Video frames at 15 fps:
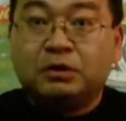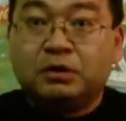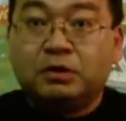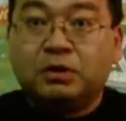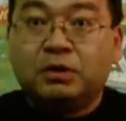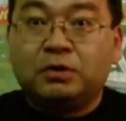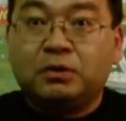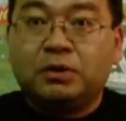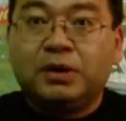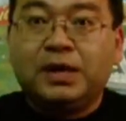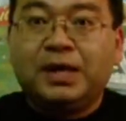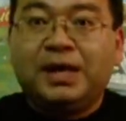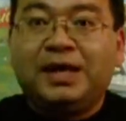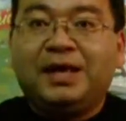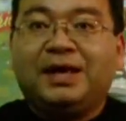logo
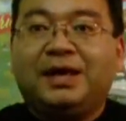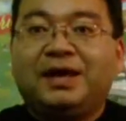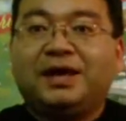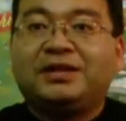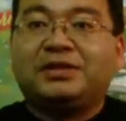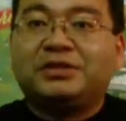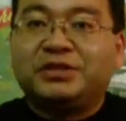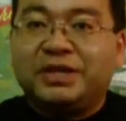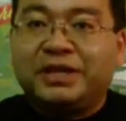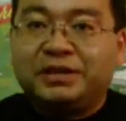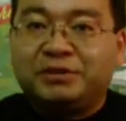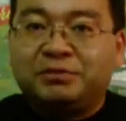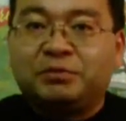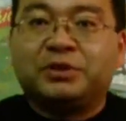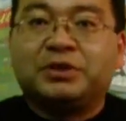and the
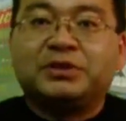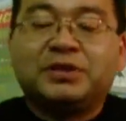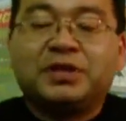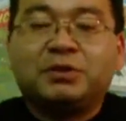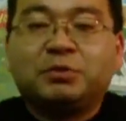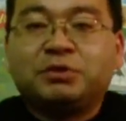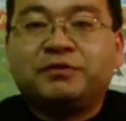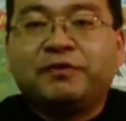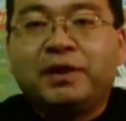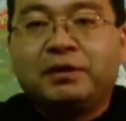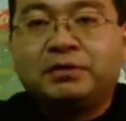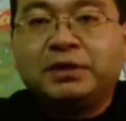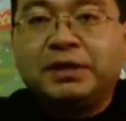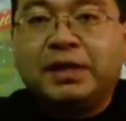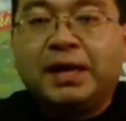date when the state was
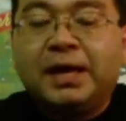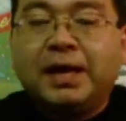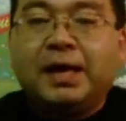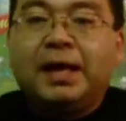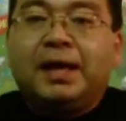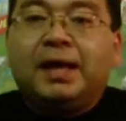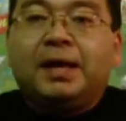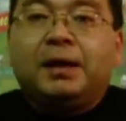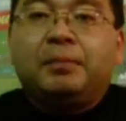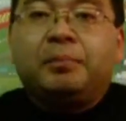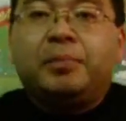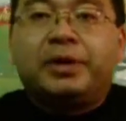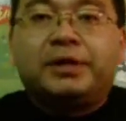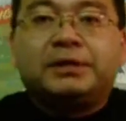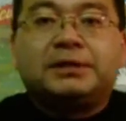founded.
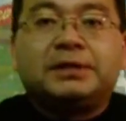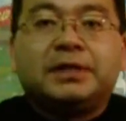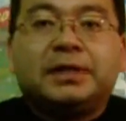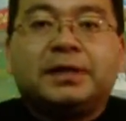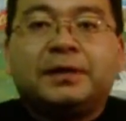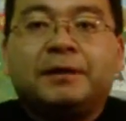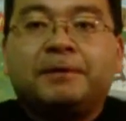But